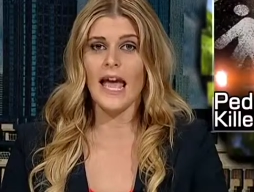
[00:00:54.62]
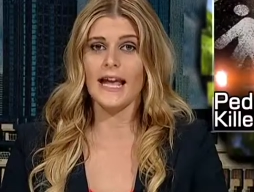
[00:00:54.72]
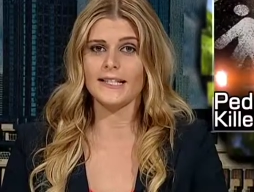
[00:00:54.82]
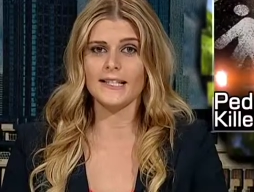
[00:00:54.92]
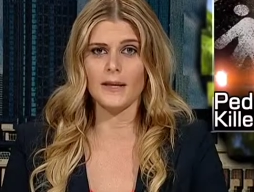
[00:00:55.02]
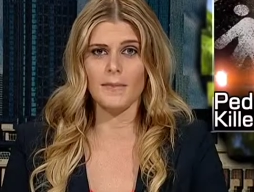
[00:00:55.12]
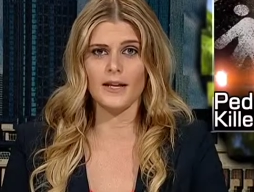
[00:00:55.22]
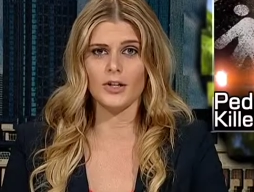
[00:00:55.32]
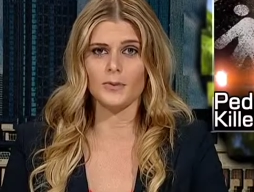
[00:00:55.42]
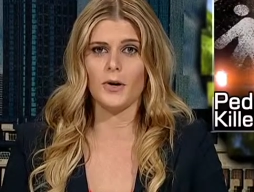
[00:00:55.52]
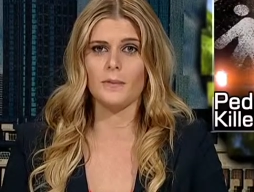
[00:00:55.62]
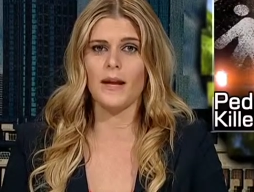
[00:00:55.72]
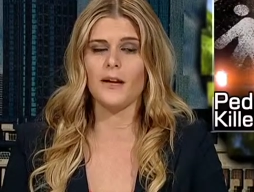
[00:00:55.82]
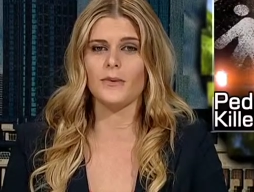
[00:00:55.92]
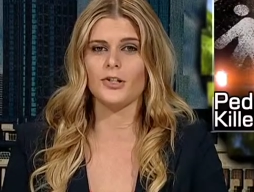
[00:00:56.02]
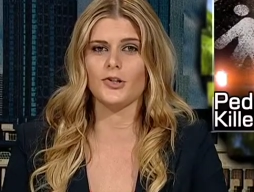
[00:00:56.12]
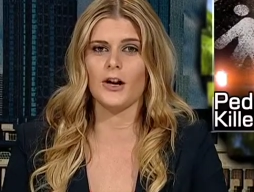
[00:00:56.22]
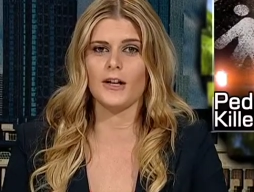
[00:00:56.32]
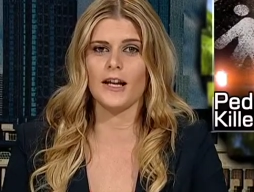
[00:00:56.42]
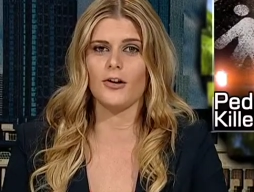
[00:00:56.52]
A St. Petersburg man was
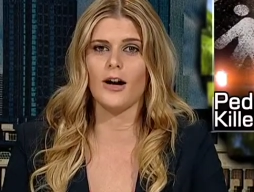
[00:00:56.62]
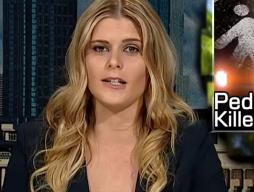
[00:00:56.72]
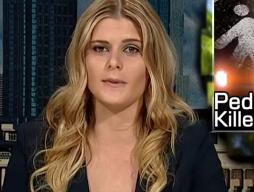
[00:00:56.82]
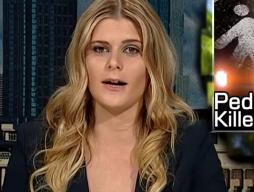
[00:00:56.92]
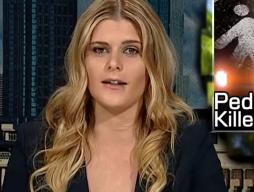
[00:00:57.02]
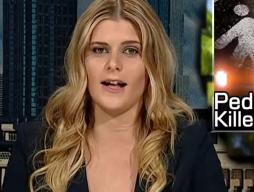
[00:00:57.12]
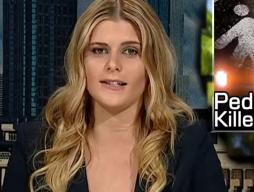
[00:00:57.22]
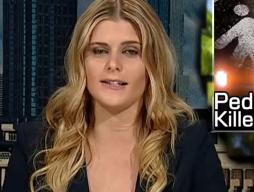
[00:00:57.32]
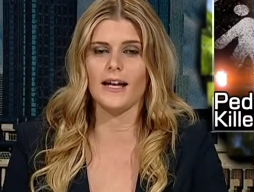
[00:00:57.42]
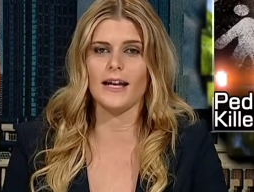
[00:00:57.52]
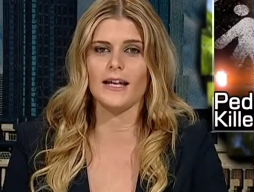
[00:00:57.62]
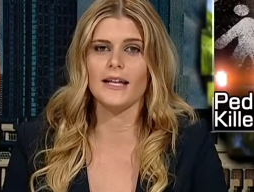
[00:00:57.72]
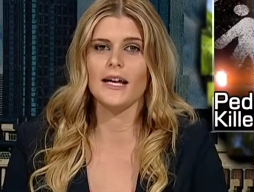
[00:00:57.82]
struck in a crosswalk last night.